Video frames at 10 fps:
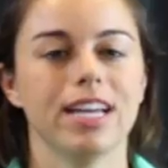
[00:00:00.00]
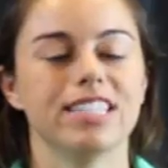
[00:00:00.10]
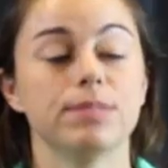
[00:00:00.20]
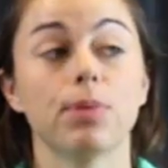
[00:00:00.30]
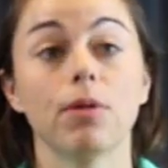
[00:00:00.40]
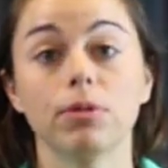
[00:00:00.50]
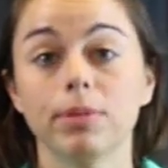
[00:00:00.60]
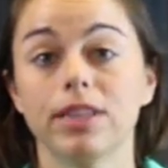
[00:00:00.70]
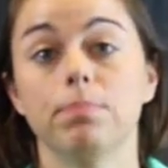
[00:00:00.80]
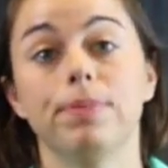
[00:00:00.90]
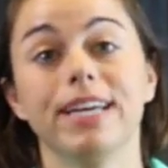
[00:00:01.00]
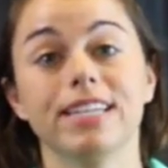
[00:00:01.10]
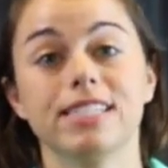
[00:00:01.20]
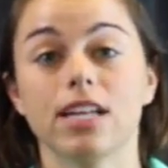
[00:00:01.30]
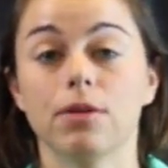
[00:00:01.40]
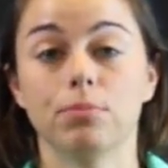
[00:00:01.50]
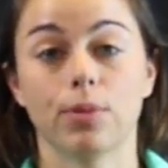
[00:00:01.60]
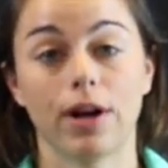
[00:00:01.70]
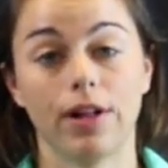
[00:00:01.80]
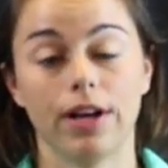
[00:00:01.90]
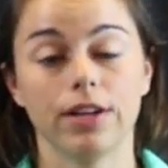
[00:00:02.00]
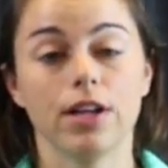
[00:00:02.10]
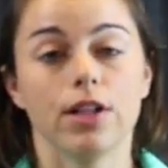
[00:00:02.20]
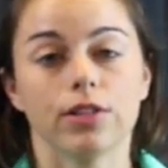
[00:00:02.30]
It's probably the biggest umbrella.